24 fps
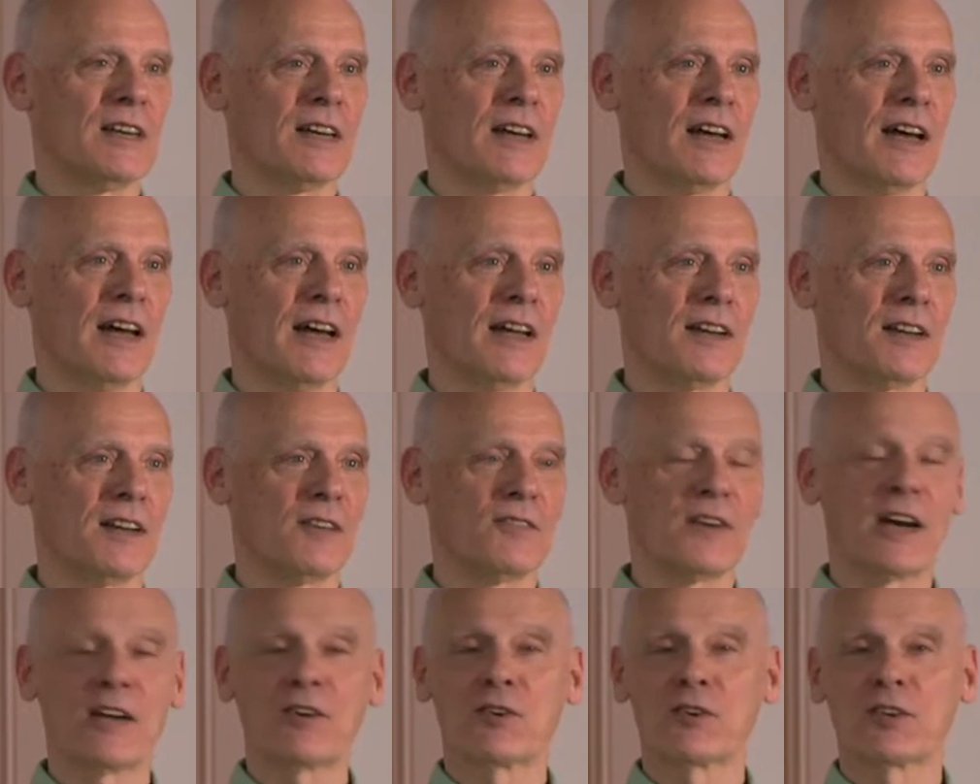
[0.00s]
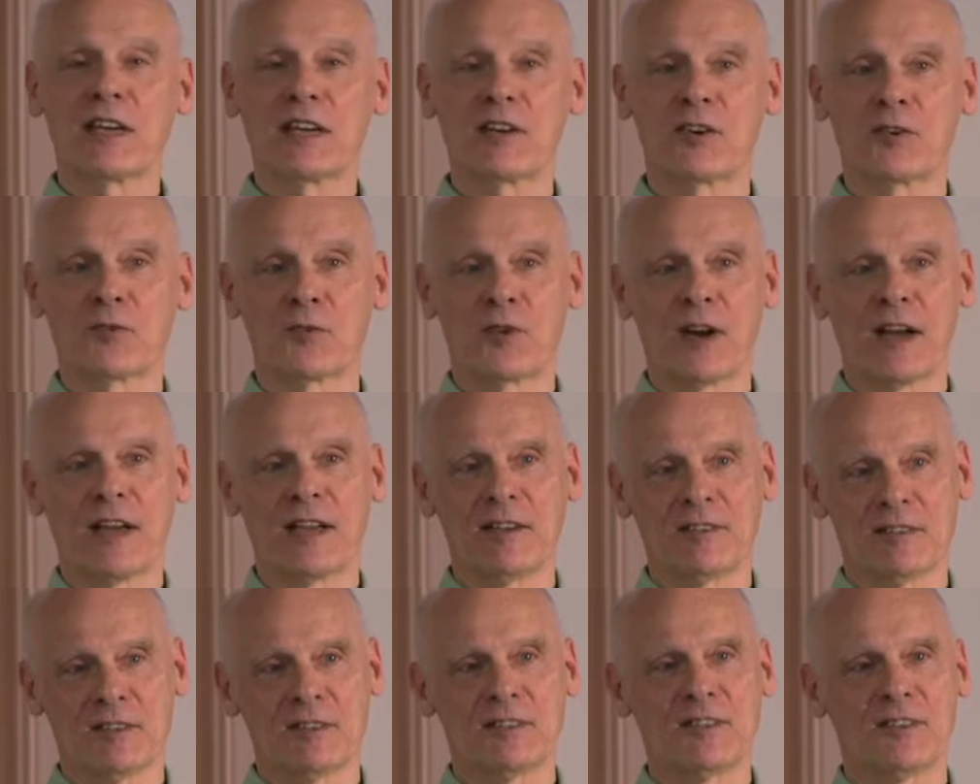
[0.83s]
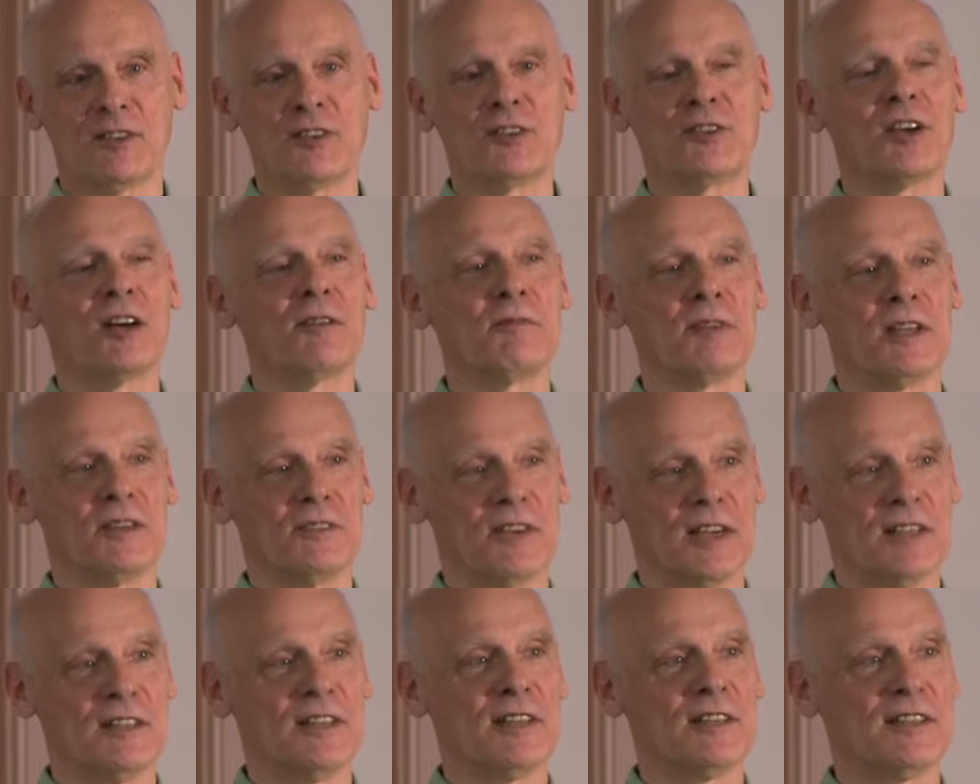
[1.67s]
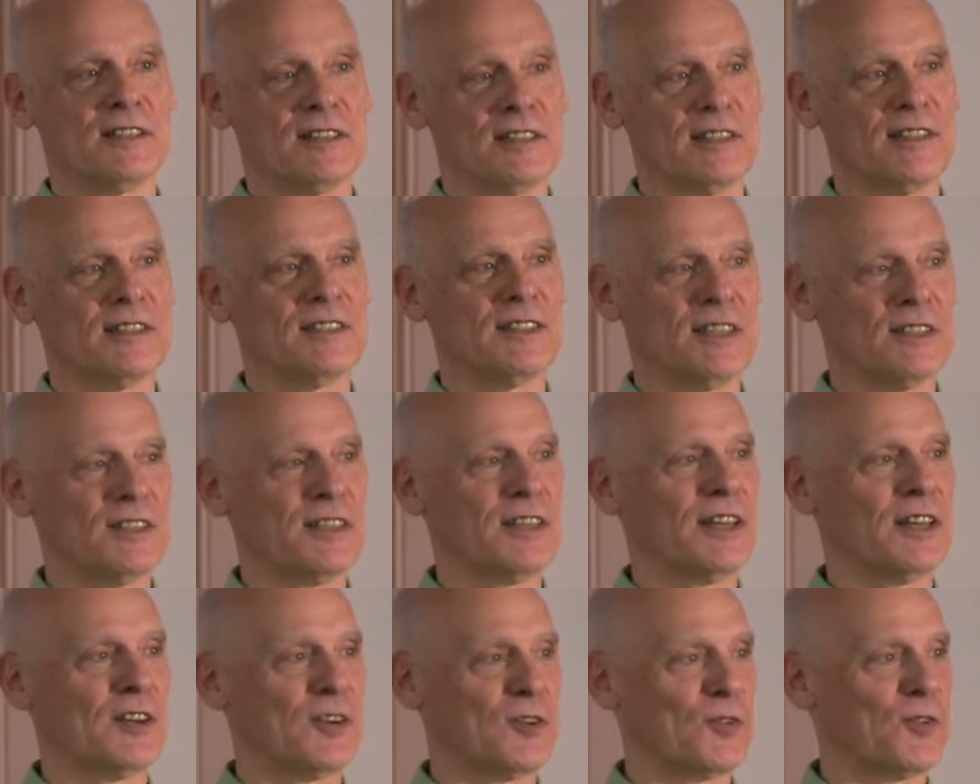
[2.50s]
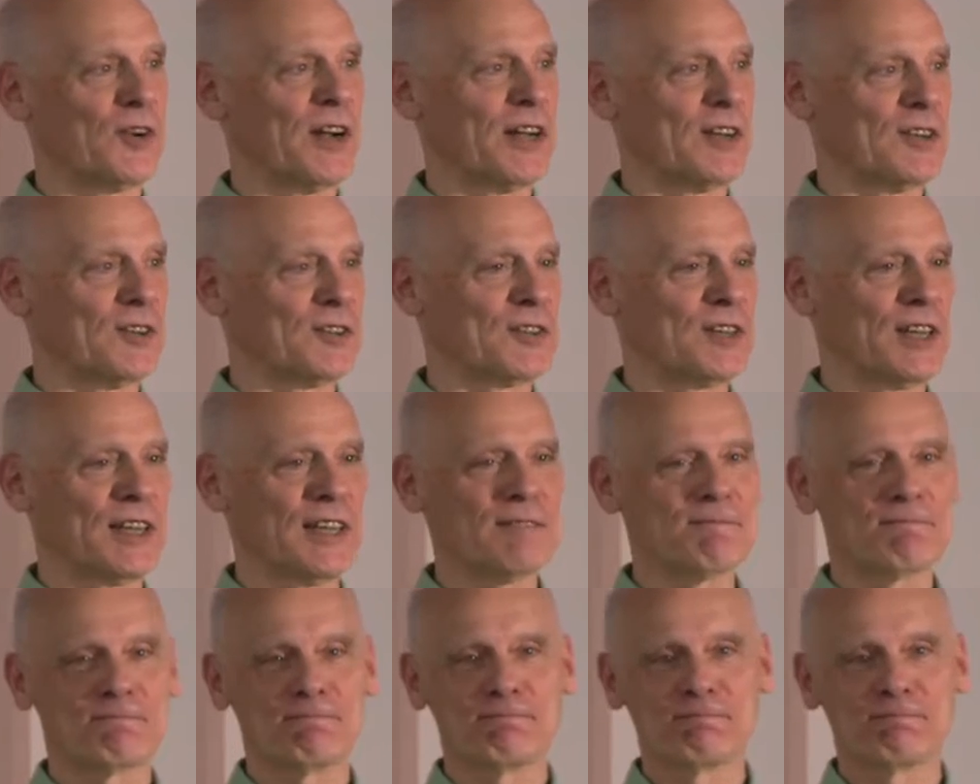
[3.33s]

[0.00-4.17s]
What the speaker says: and if I don't get it right, you tell me if I didn't get it right, okay?